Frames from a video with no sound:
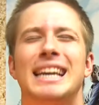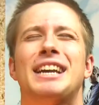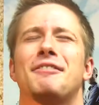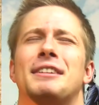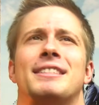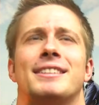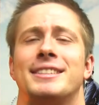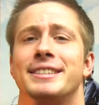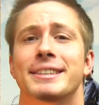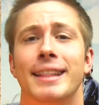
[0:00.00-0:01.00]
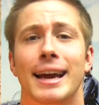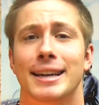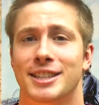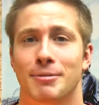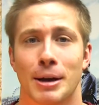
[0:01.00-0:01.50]
even in the
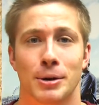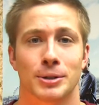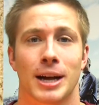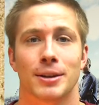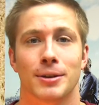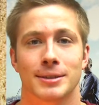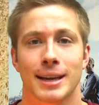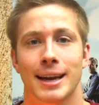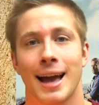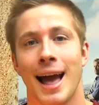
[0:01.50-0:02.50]
slightest, of my own childhood is like,